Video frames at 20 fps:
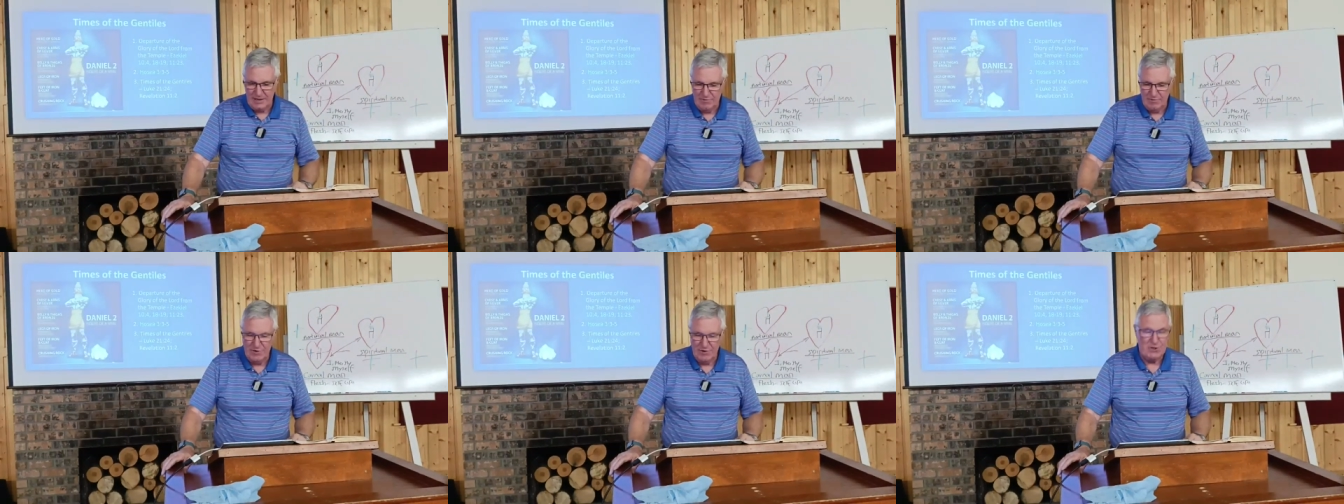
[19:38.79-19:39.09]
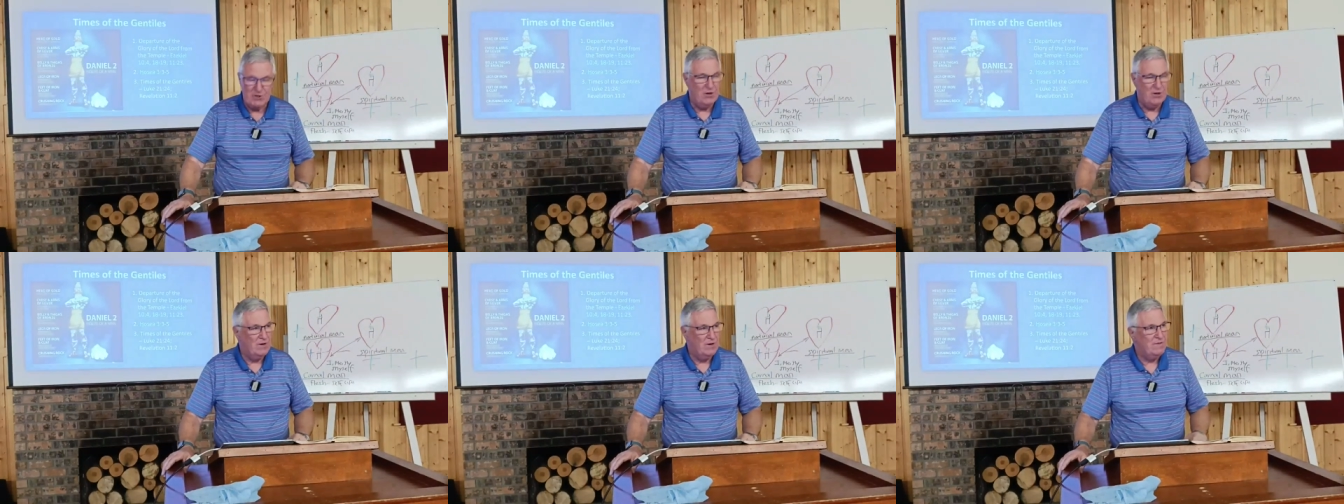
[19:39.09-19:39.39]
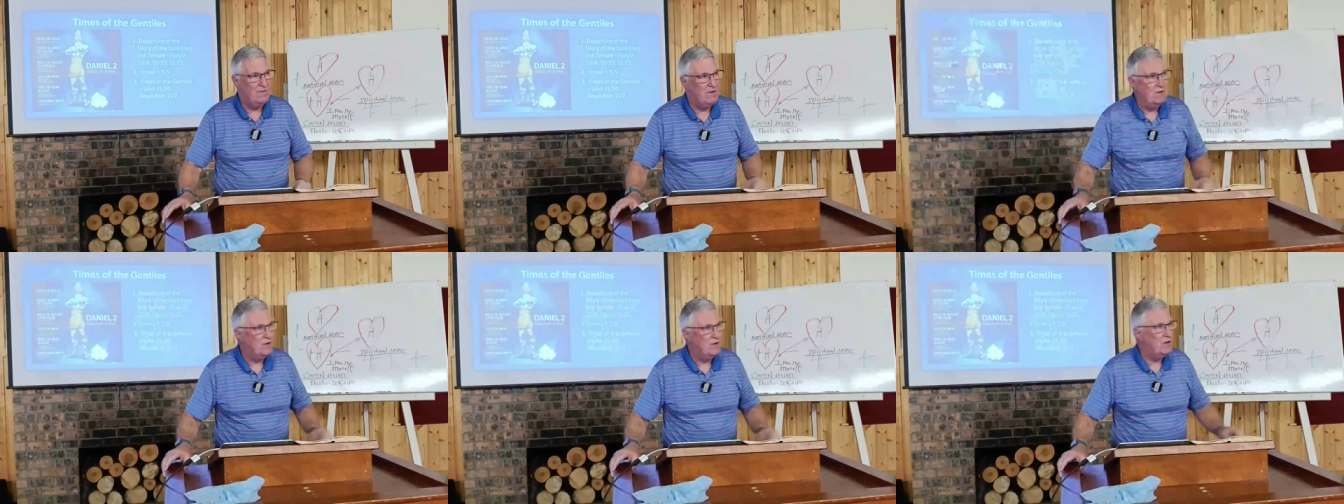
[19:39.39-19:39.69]
the return
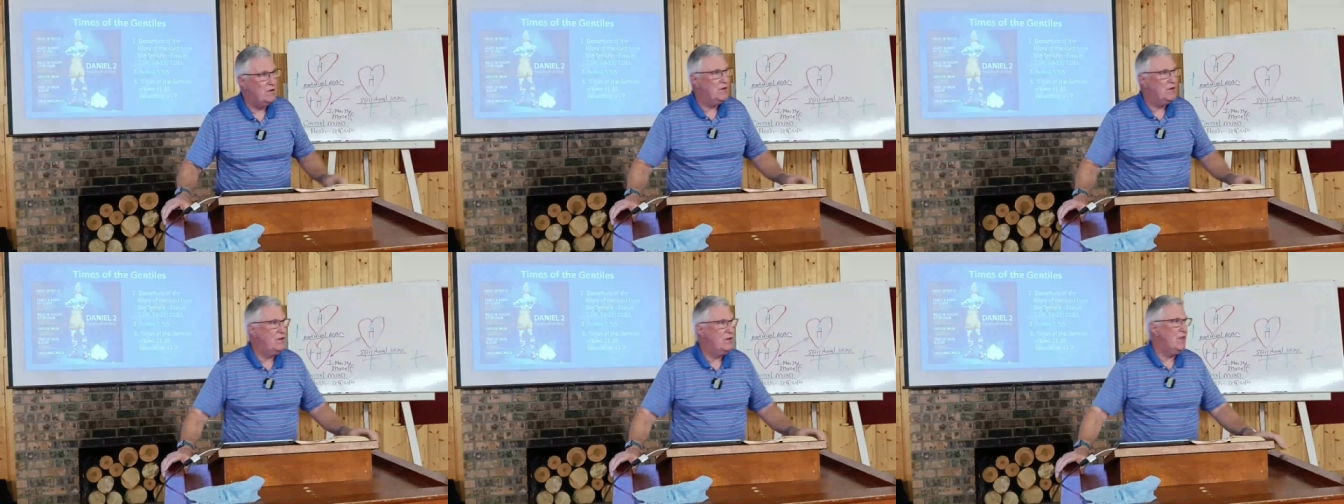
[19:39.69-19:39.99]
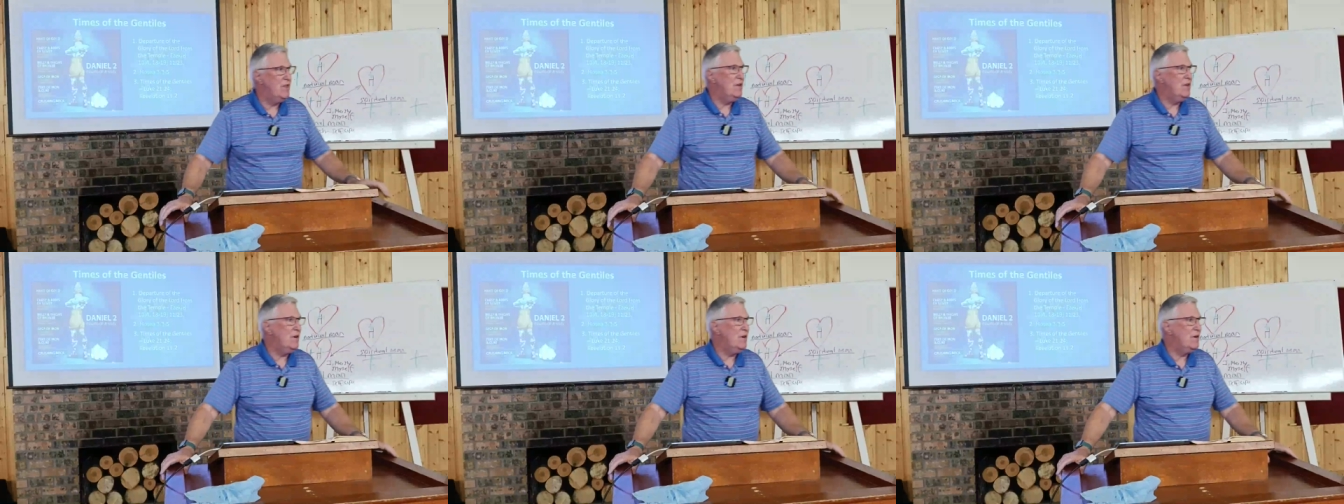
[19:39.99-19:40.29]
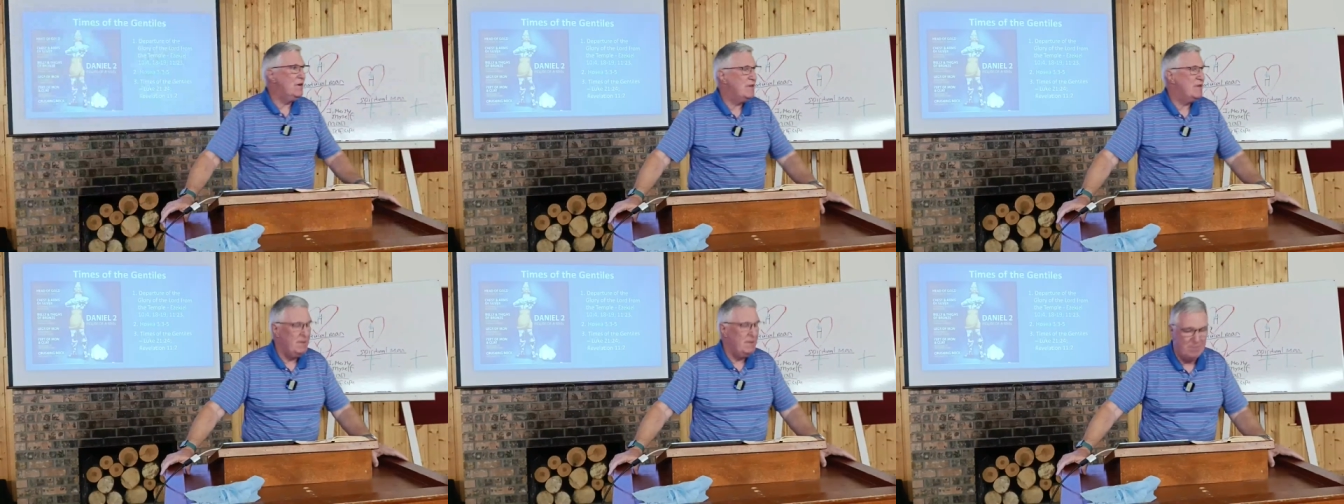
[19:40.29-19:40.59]
of the Lord to the
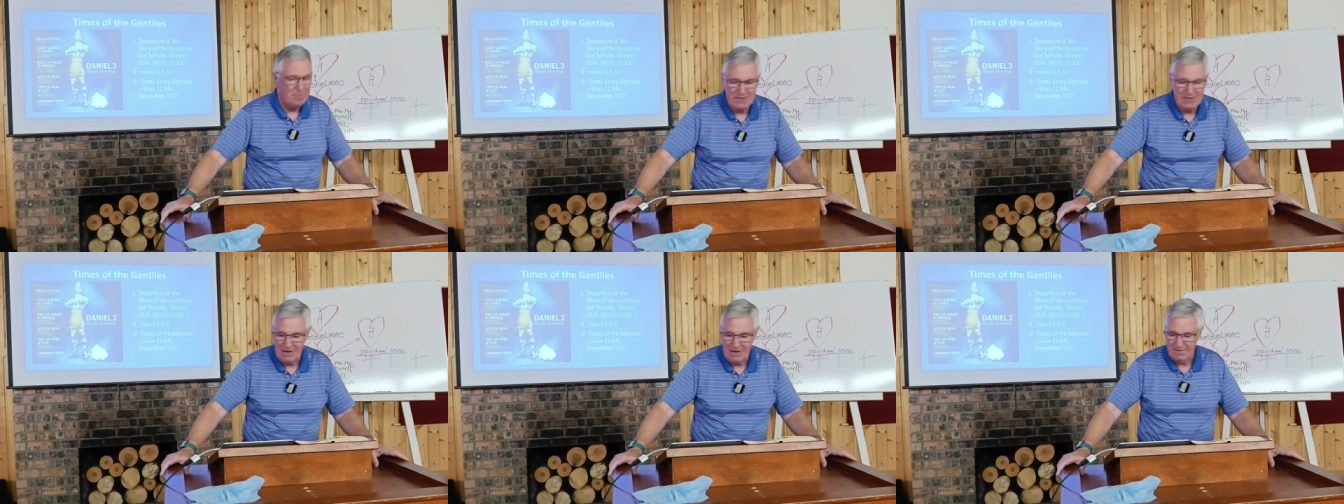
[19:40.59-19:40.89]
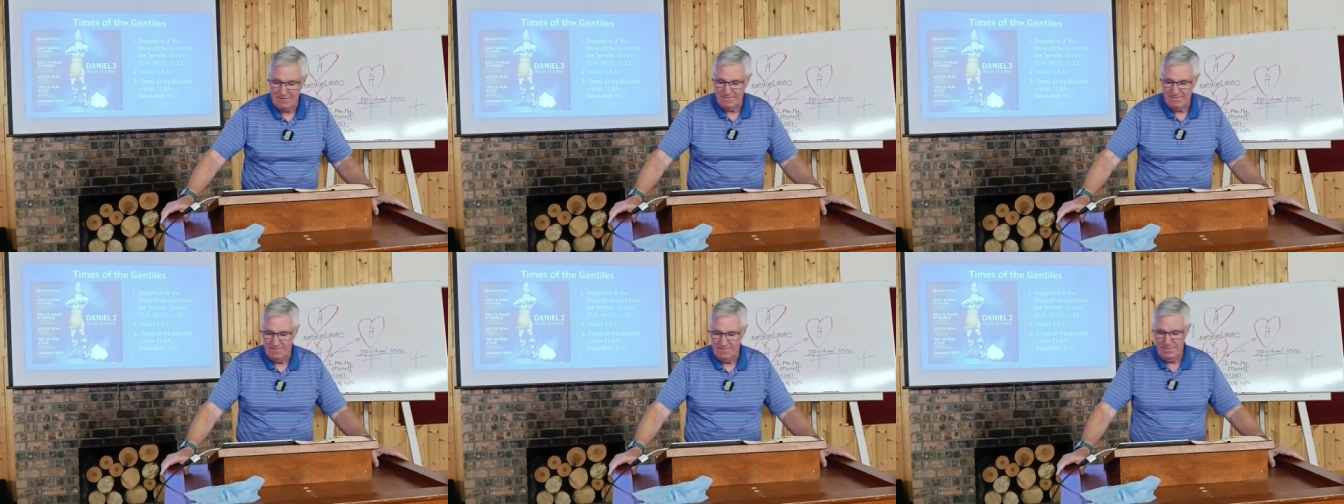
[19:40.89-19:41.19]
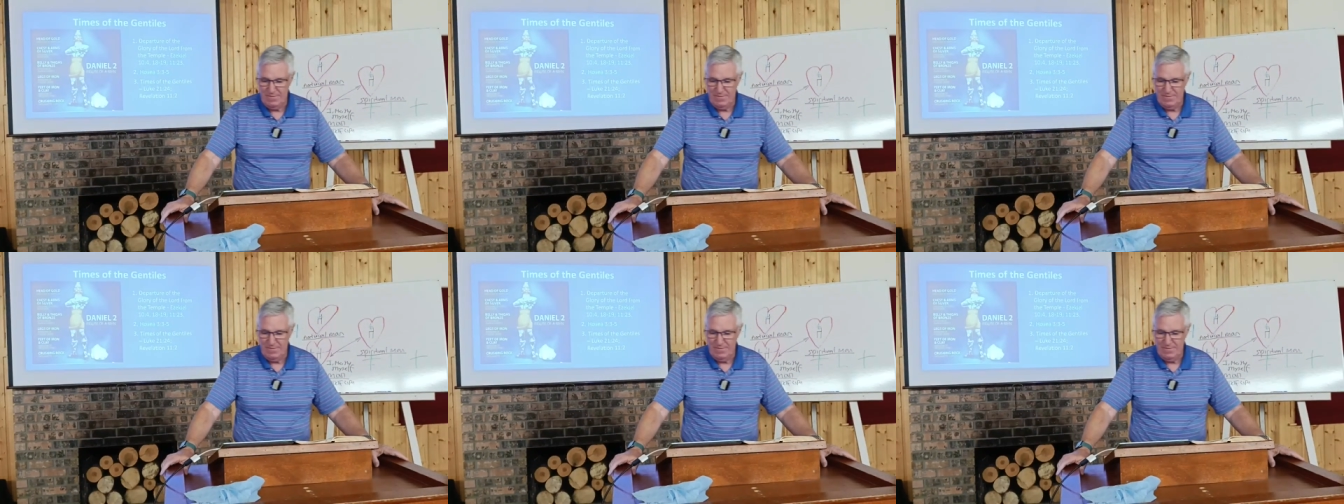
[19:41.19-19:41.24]
earth himself.